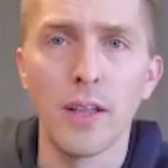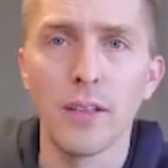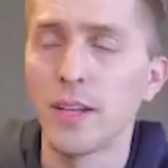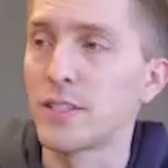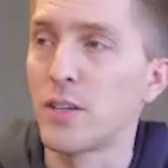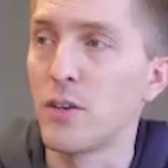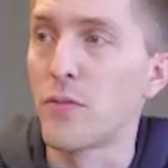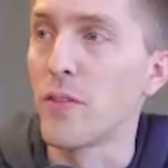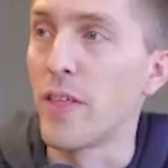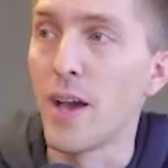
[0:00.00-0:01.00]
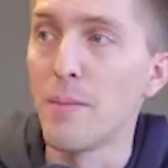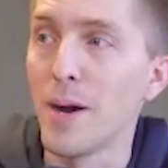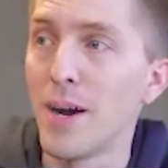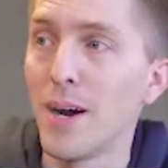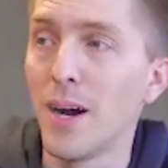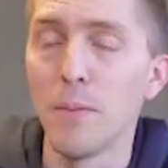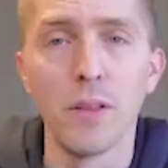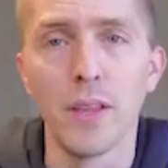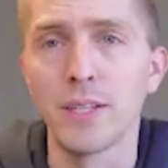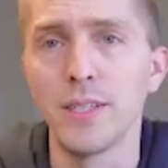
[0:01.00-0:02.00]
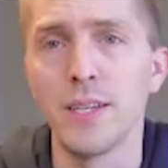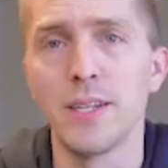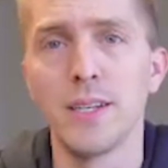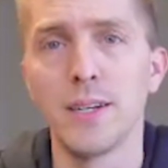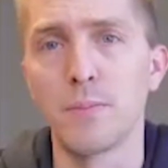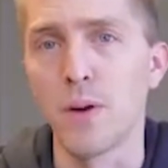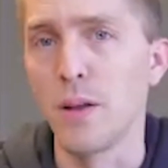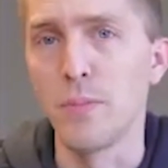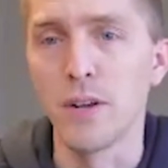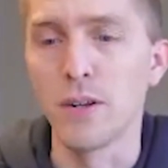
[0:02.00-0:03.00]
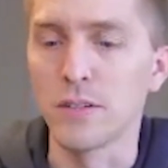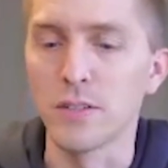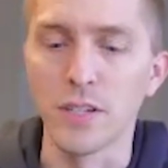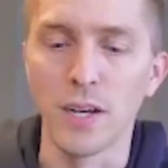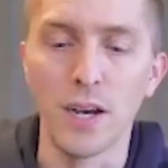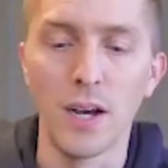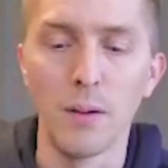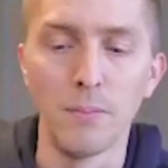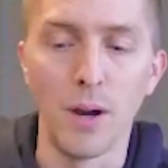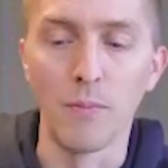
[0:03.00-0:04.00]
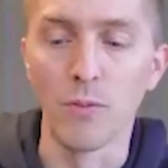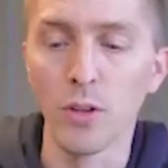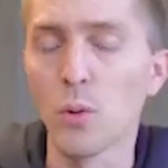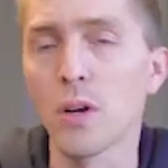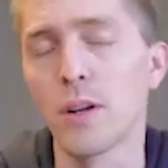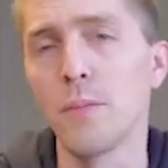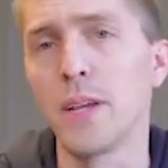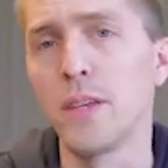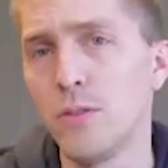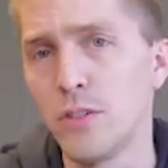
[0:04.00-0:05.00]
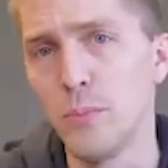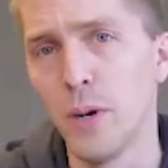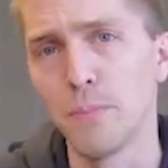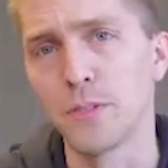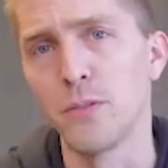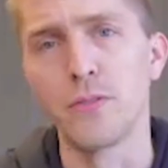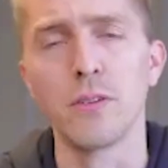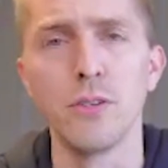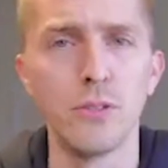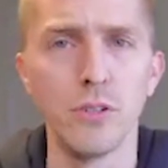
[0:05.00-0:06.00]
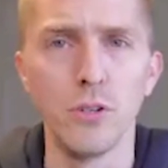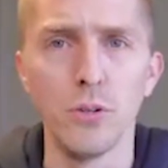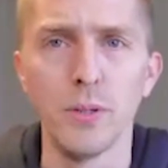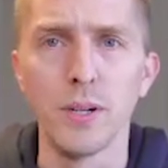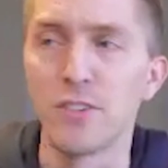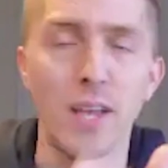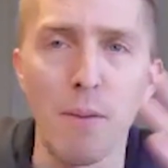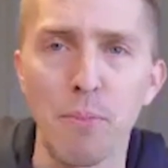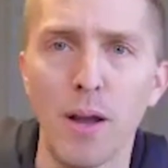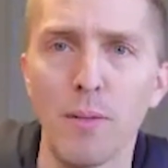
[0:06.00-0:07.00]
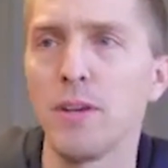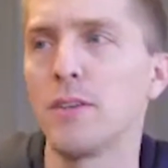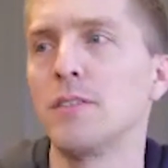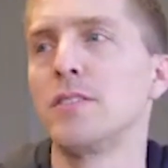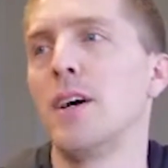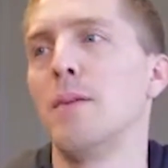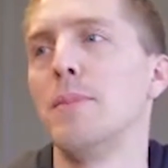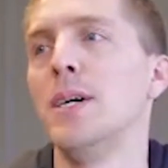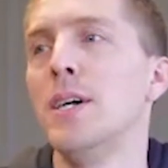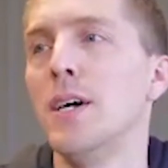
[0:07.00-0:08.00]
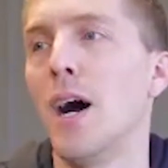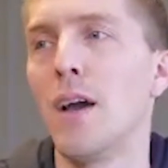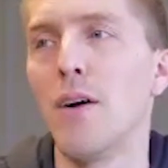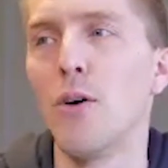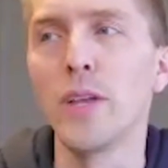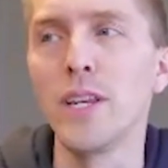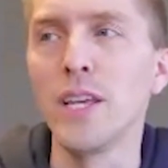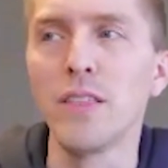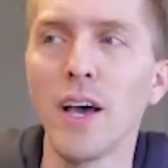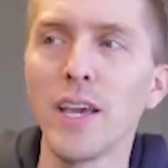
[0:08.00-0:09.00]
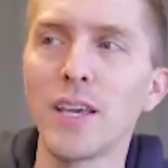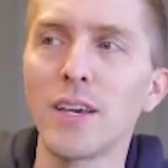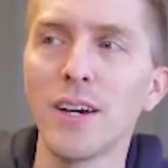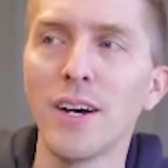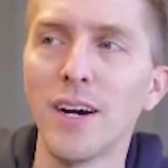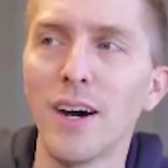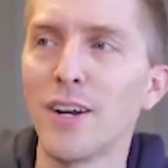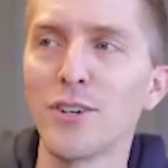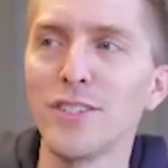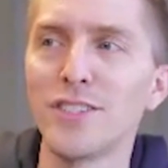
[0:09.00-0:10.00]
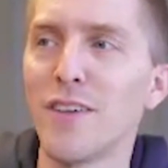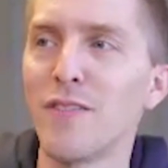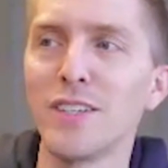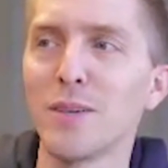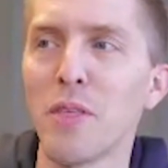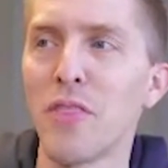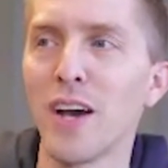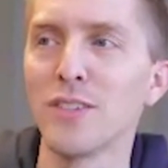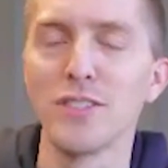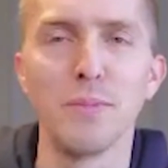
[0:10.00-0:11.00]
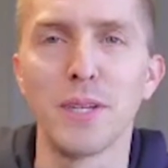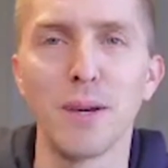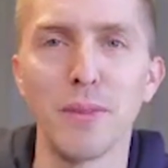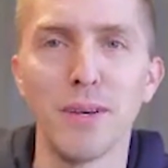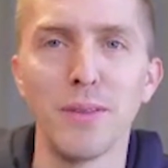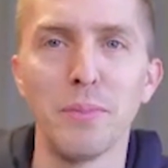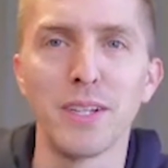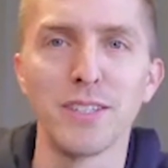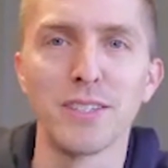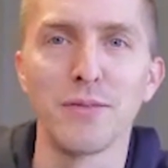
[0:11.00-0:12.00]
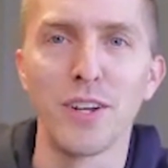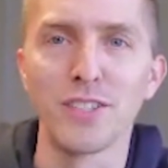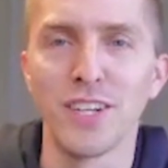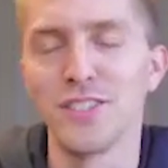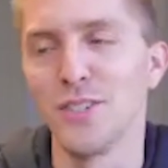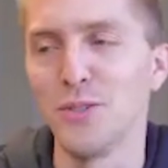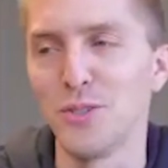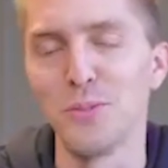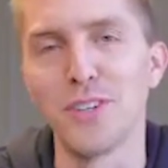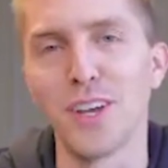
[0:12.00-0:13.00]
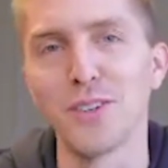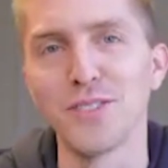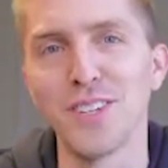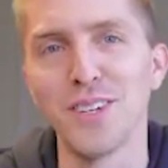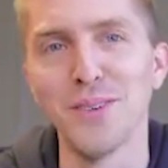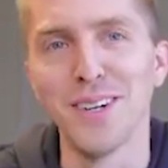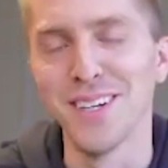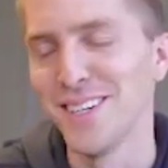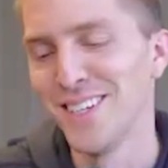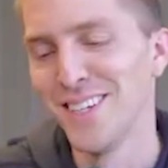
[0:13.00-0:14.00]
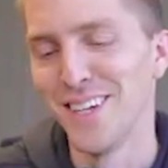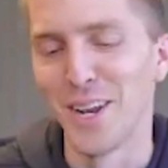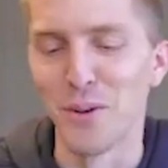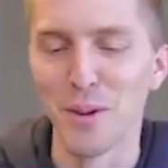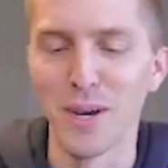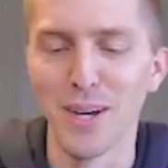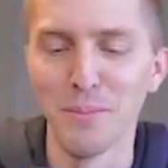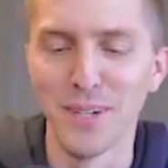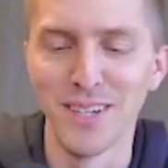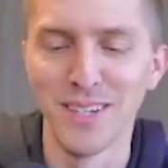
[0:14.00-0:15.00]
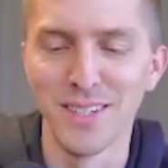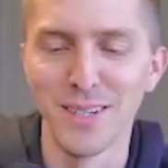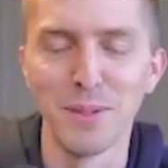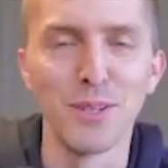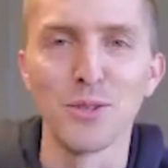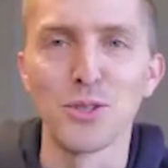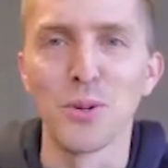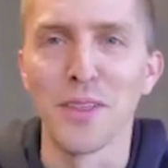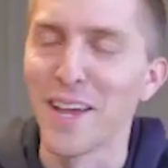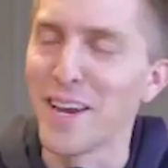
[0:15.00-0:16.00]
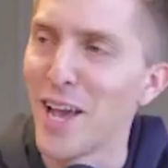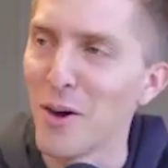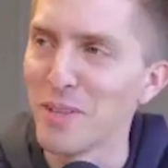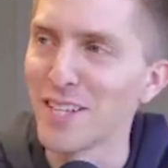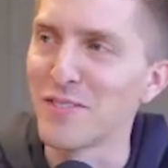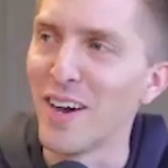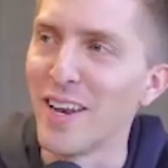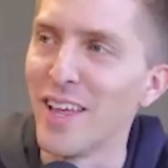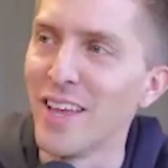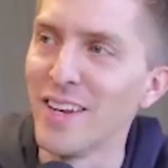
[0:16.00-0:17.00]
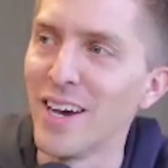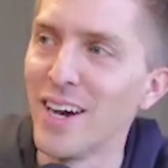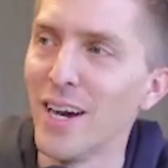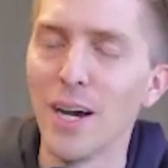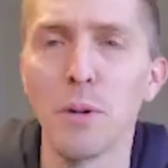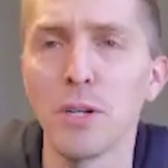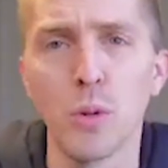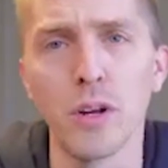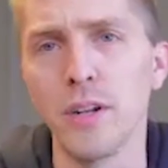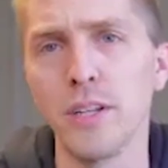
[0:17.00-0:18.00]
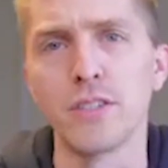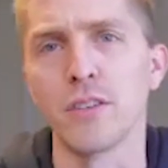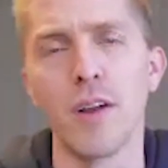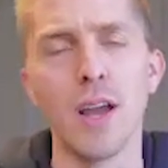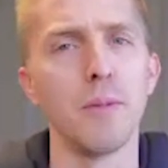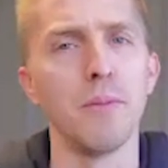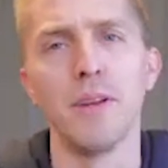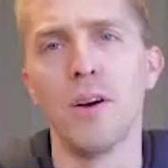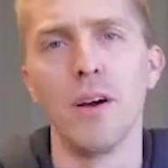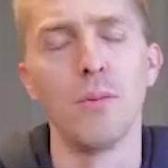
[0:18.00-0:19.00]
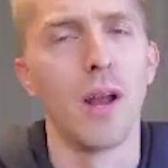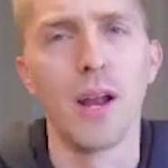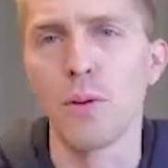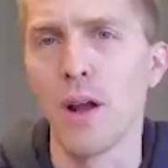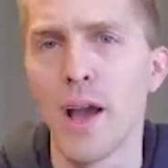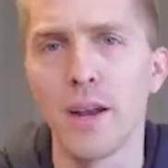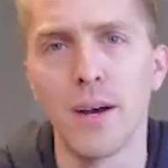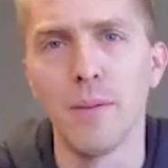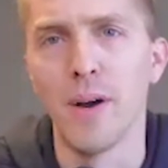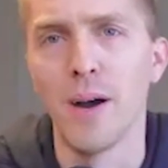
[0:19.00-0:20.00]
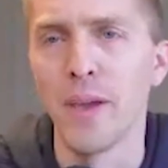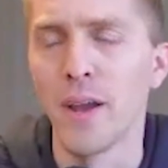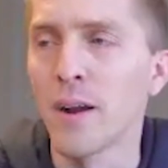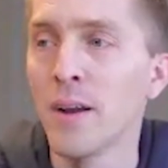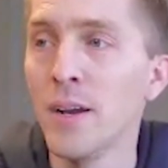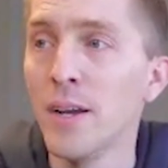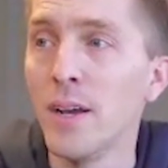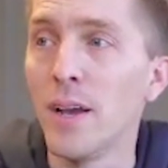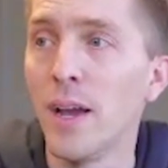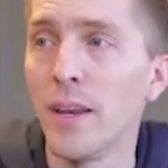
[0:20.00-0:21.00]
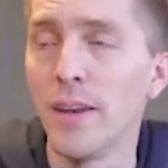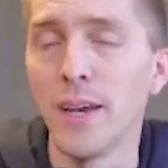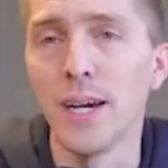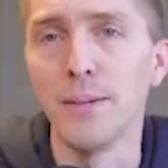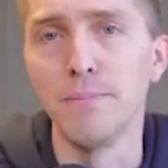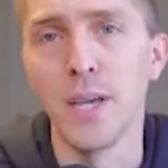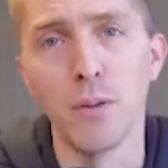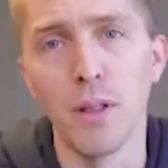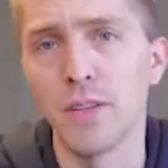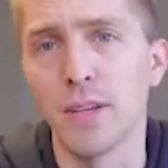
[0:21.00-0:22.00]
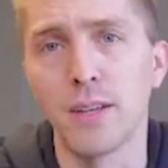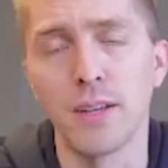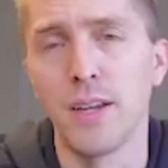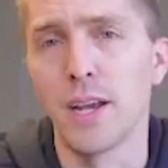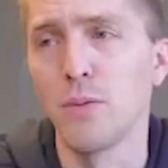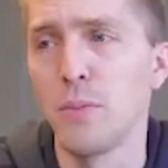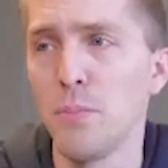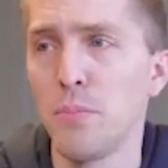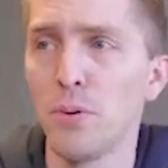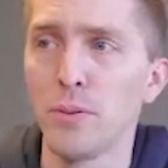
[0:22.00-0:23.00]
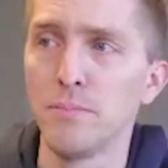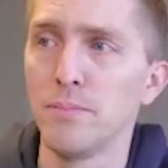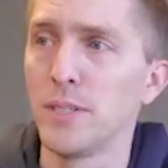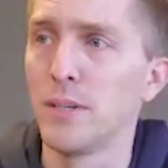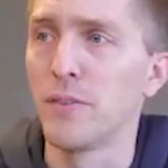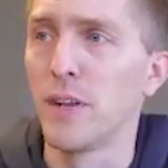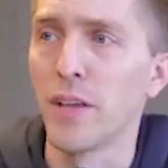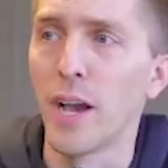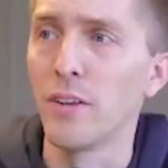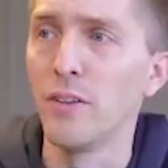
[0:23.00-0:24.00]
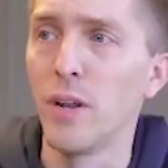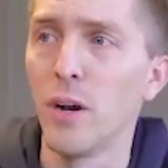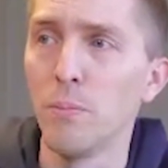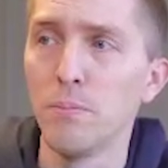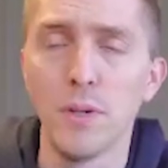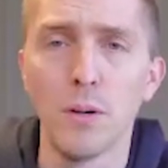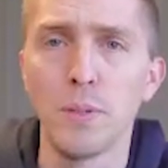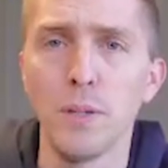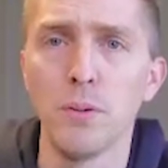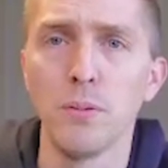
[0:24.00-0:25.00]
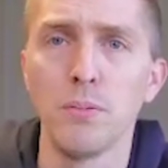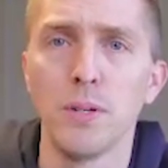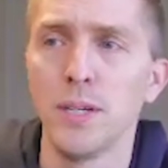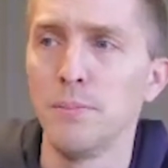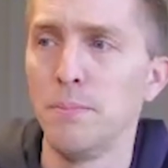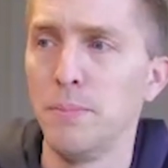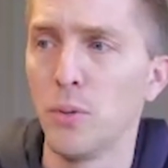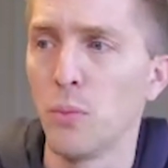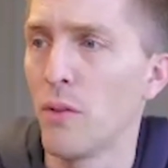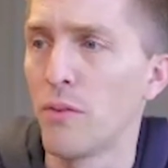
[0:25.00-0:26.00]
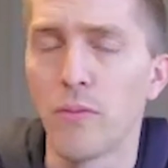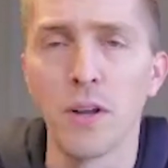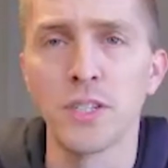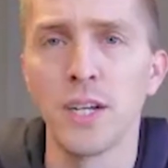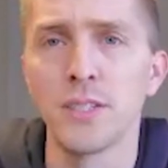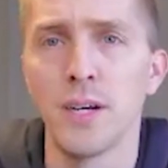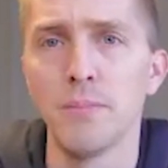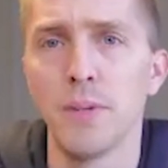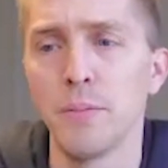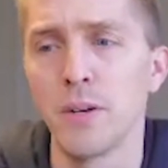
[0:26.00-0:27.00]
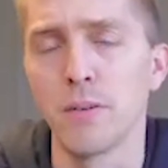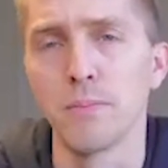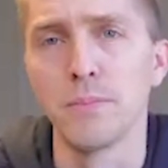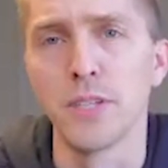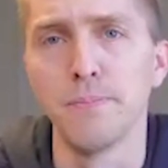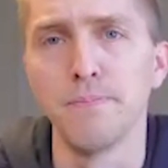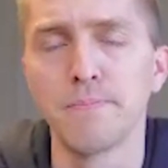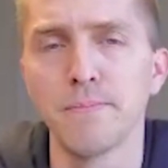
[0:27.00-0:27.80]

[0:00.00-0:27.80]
that's good for them. I'm on LinkedIn, Brian Beers. I'm really working on getting my YouTube up. So if you're on YouTube, just at Brian Beers. Beers. I only need like 170 something thousand to become the biggest franchising YouTube channel. So anyway, I'm a little short of that now, but that's fine. And I'm on Twitter, Instagram. I mean, where anywhere at, I'm there. And yeah, we'd love to connect with people. And if anything I can do to help people build wealth through franchising, I'm here. So.